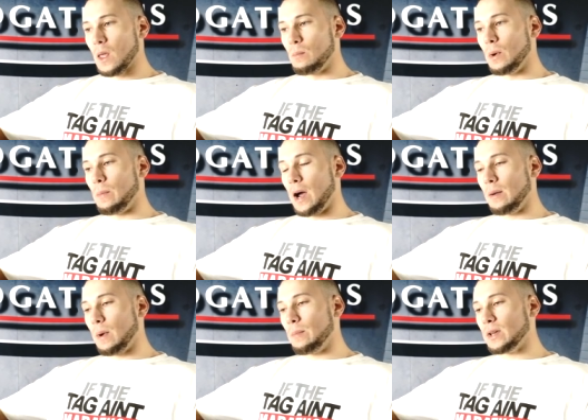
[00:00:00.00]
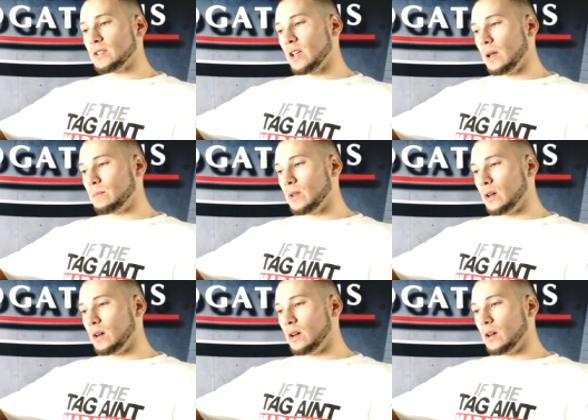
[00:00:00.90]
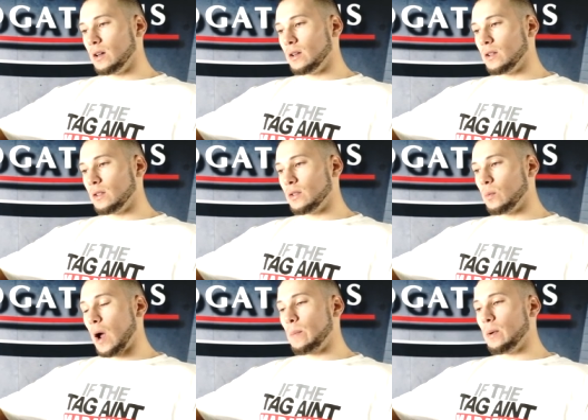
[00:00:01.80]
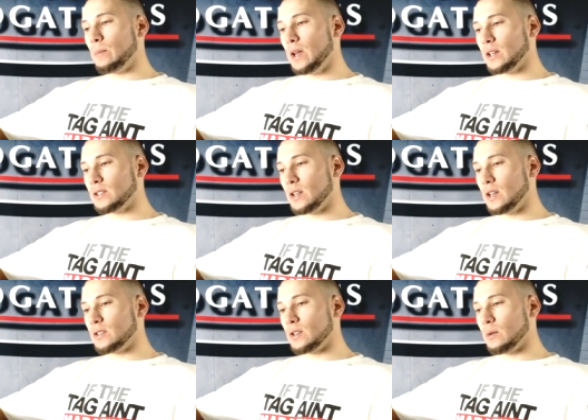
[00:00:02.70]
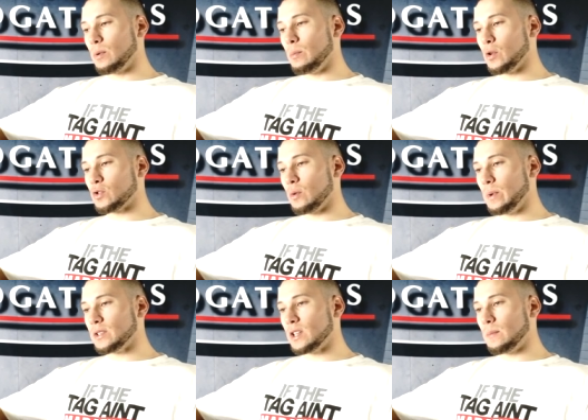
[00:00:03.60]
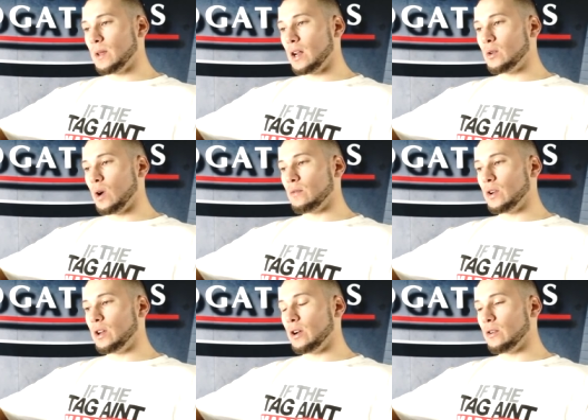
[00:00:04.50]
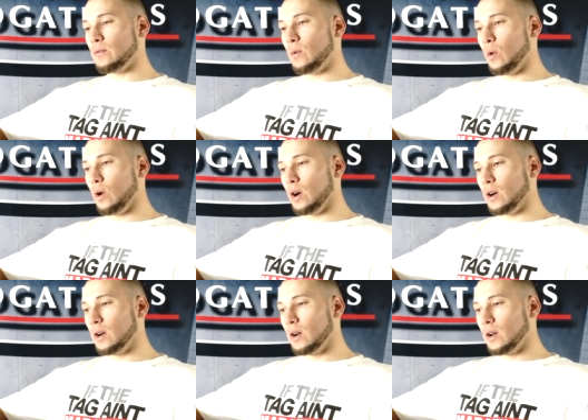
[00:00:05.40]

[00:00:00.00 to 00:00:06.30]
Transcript: but my my mixtape the uh, the wrap up mix is a promotional mixtape that I do every year for